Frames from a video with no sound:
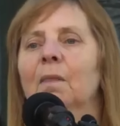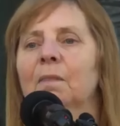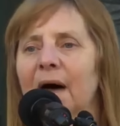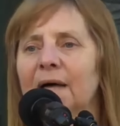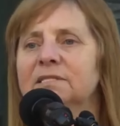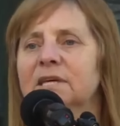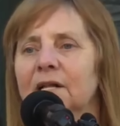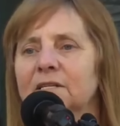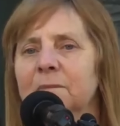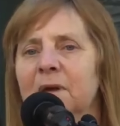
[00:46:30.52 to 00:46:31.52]
that
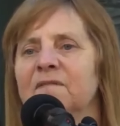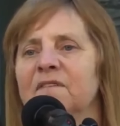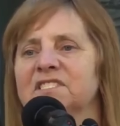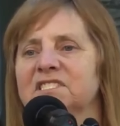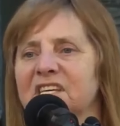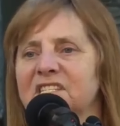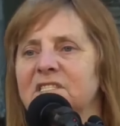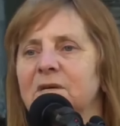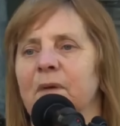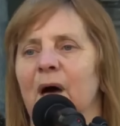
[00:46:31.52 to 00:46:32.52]
tells me of a
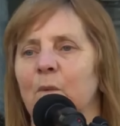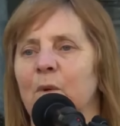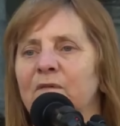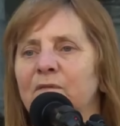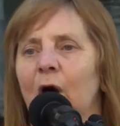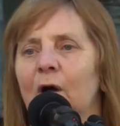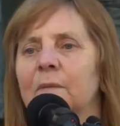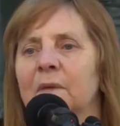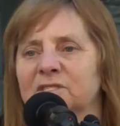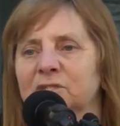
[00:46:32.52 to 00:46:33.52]
system that we've got in
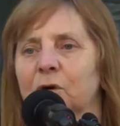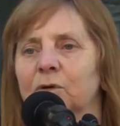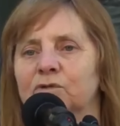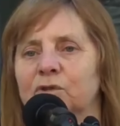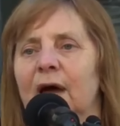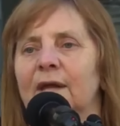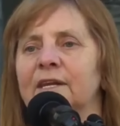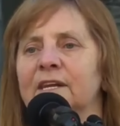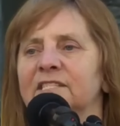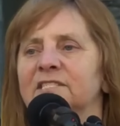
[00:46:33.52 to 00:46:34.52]
this country and it
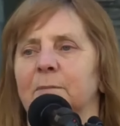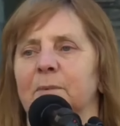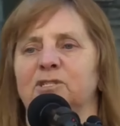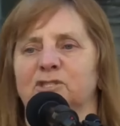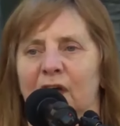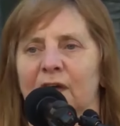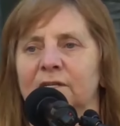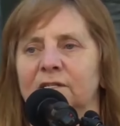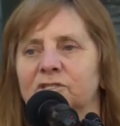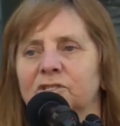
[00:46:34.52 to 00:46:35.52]
needs to be
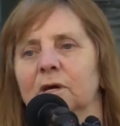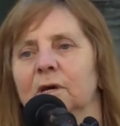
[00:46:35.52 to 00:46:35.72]
changed.